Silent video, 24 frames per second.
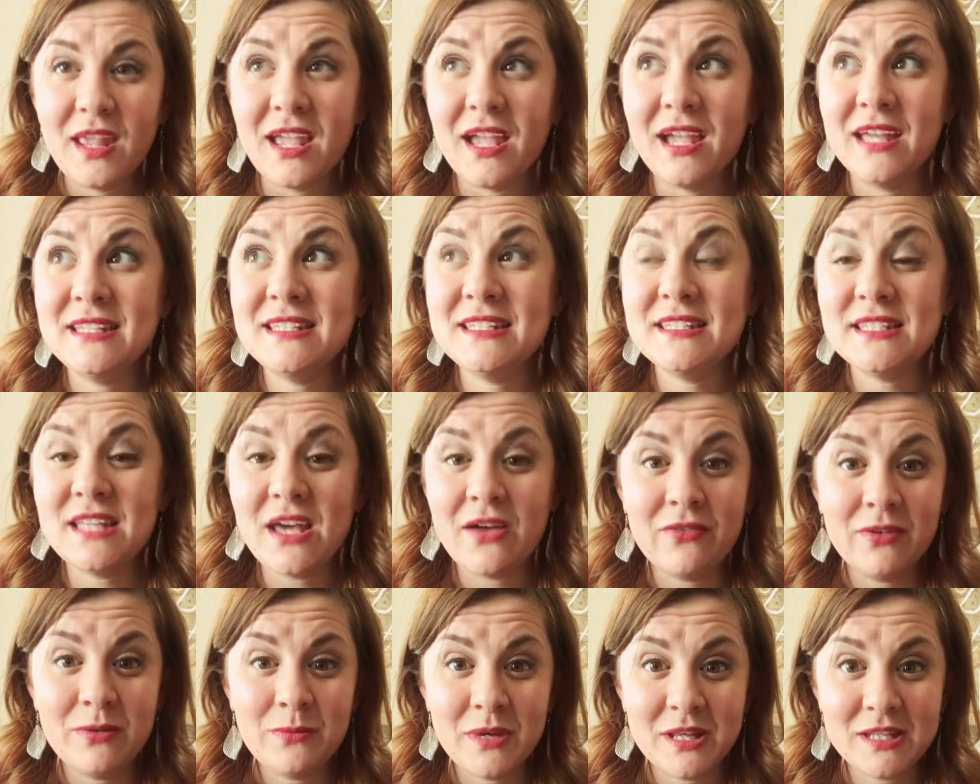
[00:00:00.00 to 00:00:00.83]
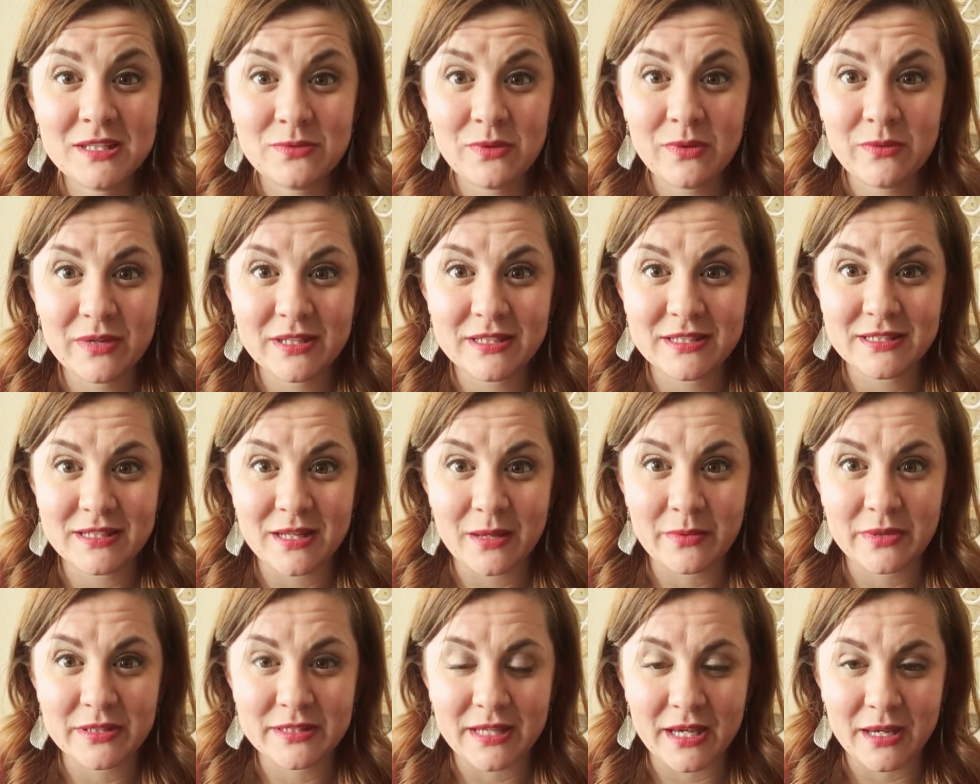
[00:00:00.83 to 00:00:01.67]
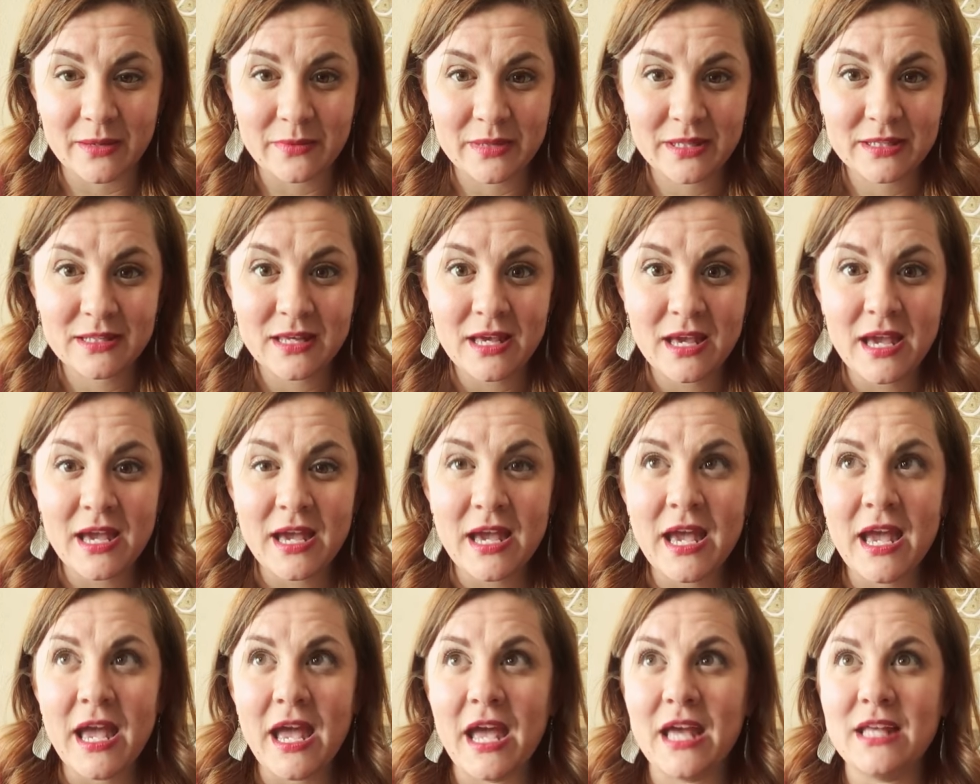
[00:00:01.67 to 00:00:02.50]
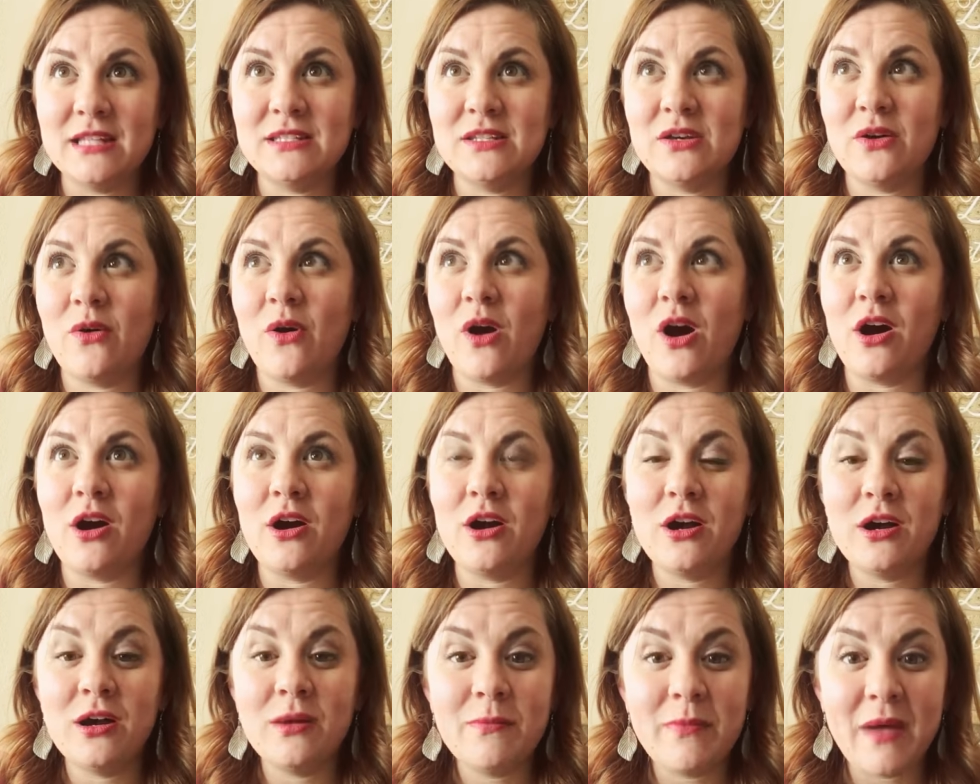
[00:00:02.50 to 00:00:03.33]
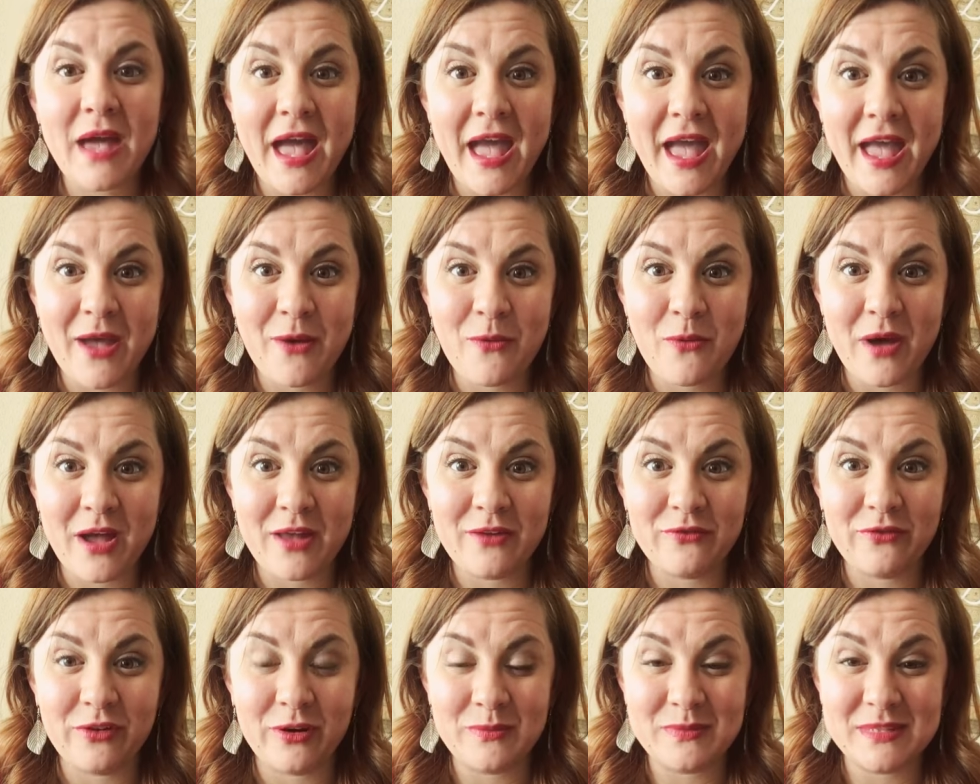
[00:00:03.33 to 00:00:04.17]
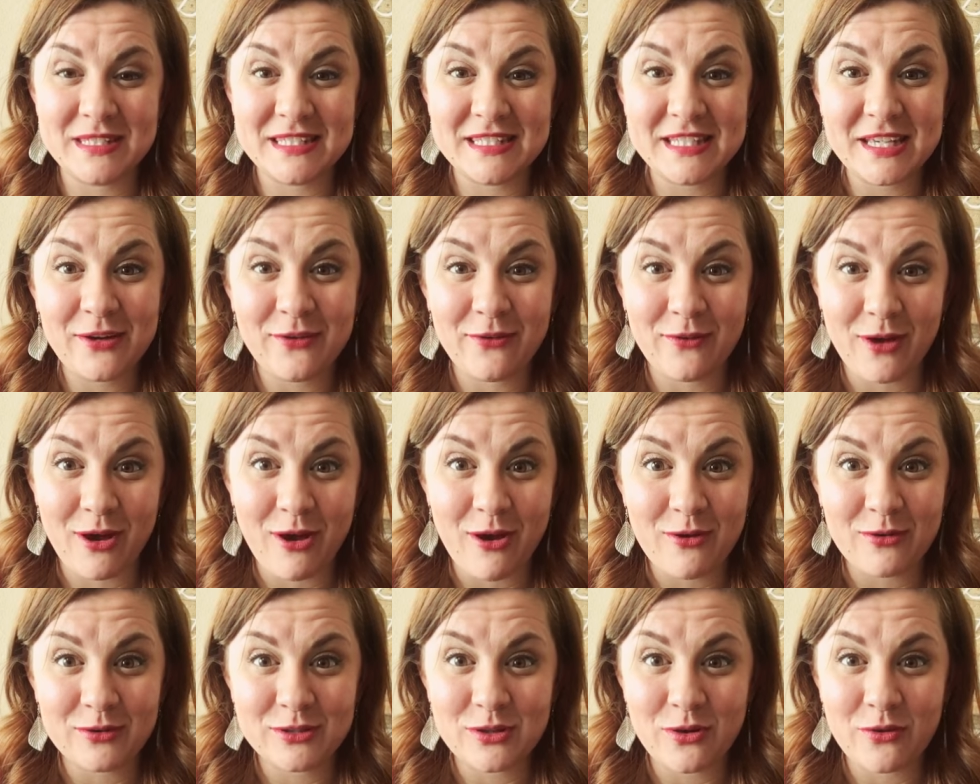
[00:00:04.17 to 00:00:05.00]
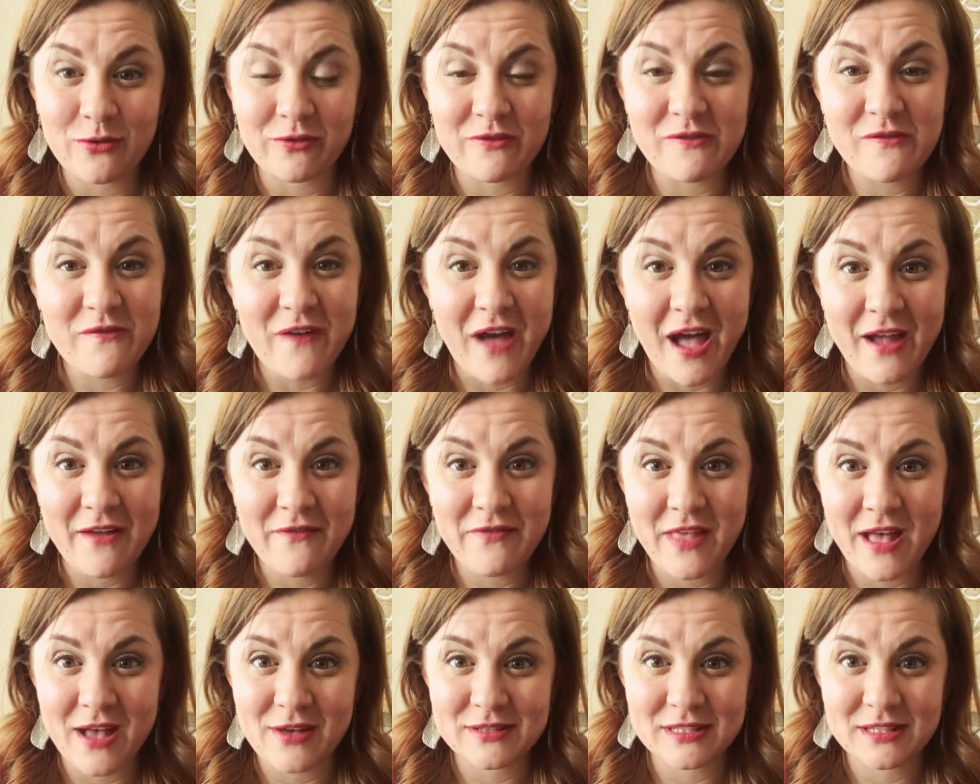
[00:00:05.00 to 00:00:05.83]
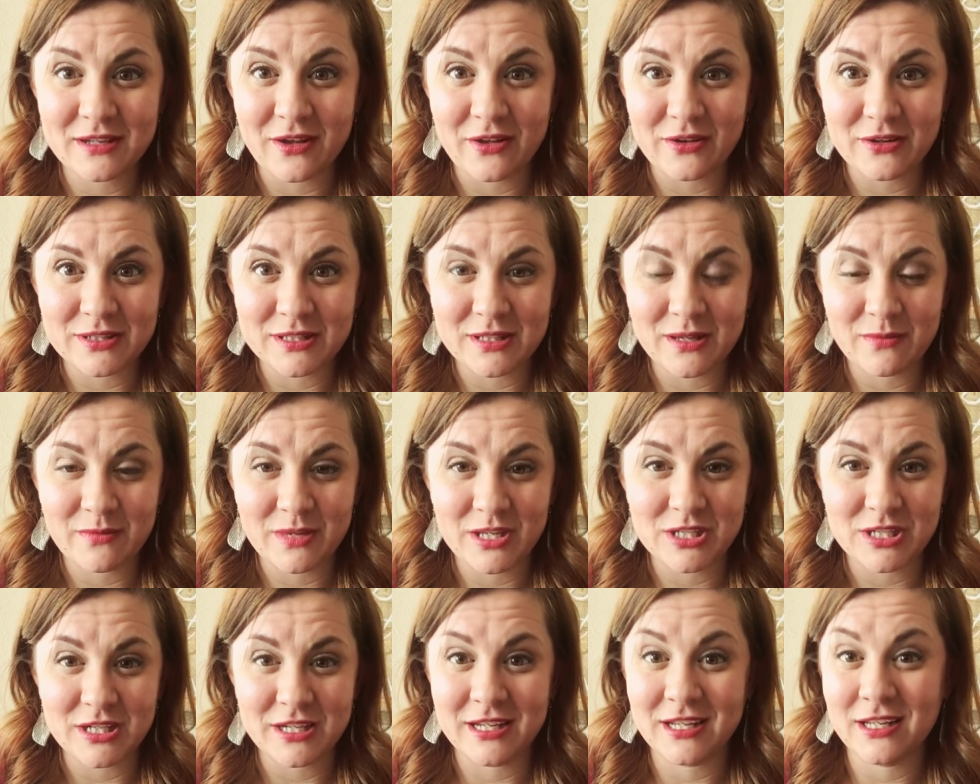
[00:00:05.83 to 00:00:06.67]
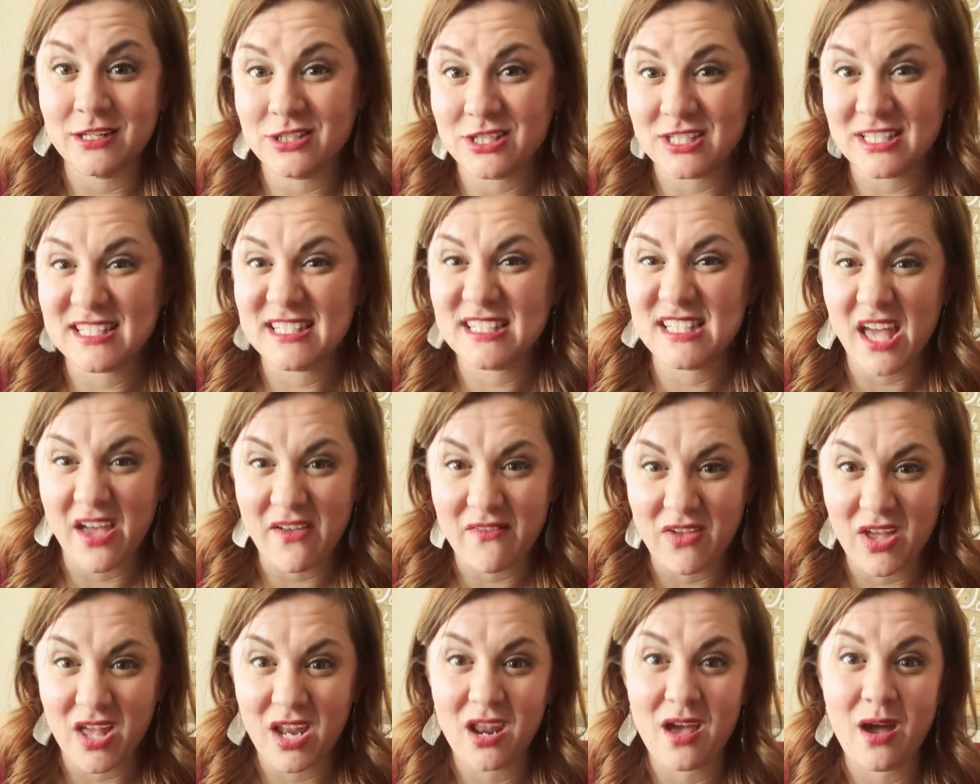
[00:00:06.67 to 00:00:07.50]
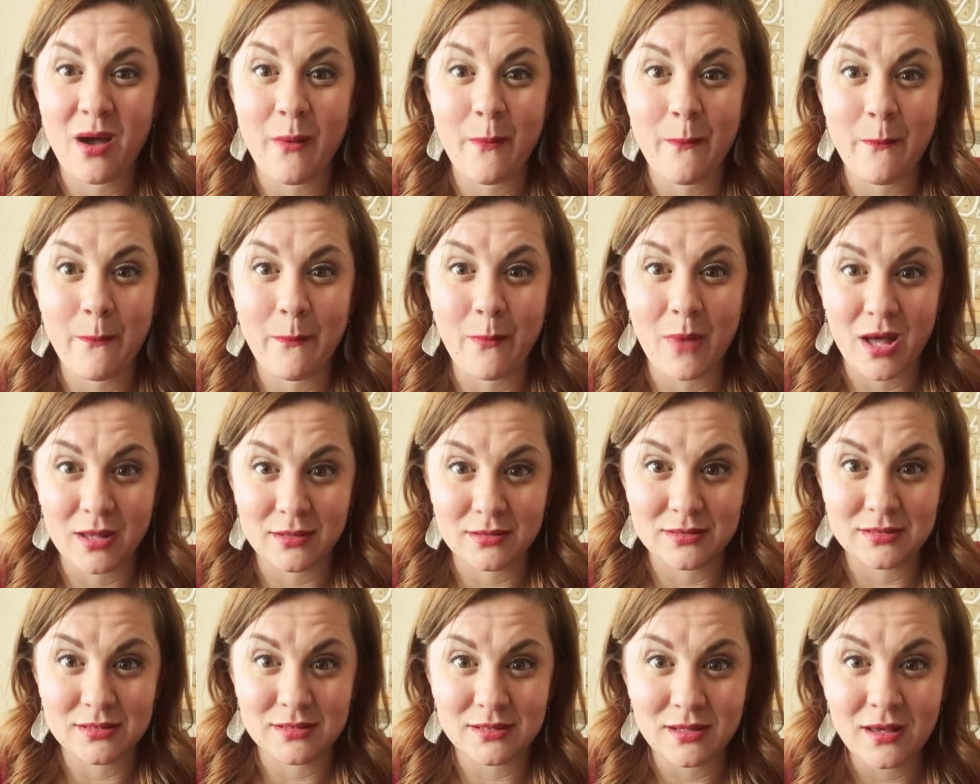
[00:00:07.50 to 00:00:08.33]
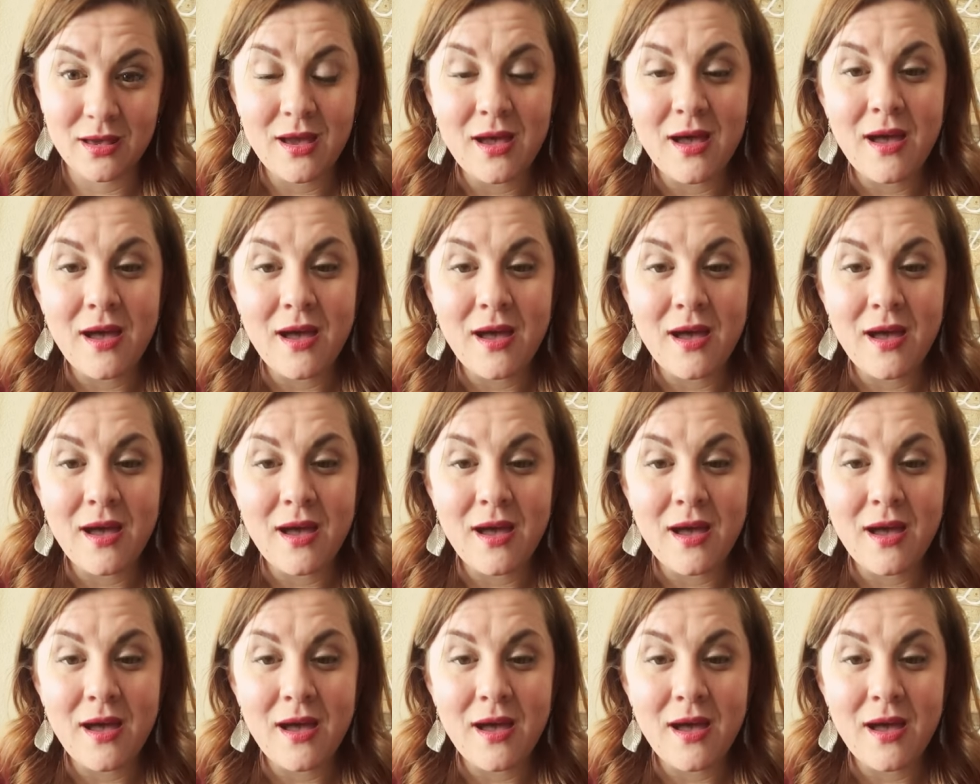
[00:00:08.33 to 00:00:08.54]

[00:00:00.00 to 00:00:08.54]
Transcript: In 7 months, we went to double diamond. And so our pay went from zero to over $5,000 commission in just 7 months.